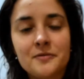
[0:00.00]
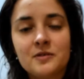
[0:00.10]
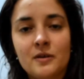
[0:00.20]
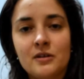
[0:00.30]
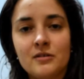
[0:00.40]

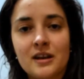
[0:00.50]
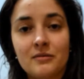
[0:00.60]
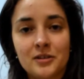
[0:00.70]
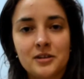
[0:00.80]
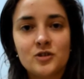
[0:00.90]
so I don't
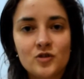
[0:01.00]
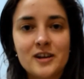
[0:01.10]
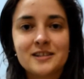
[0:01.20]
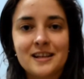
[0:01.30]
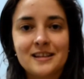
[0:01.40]
get really
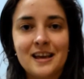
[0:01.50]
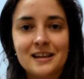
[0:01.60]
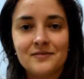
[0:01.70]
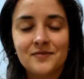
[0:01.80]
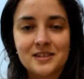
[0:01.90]
stressed at the
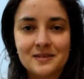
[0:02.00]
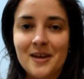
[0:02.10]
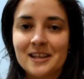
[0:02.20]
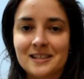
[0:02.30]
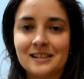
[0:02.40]
end of the
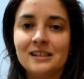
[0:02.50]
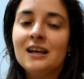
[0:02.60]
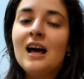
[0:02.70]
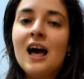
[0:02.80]
semester,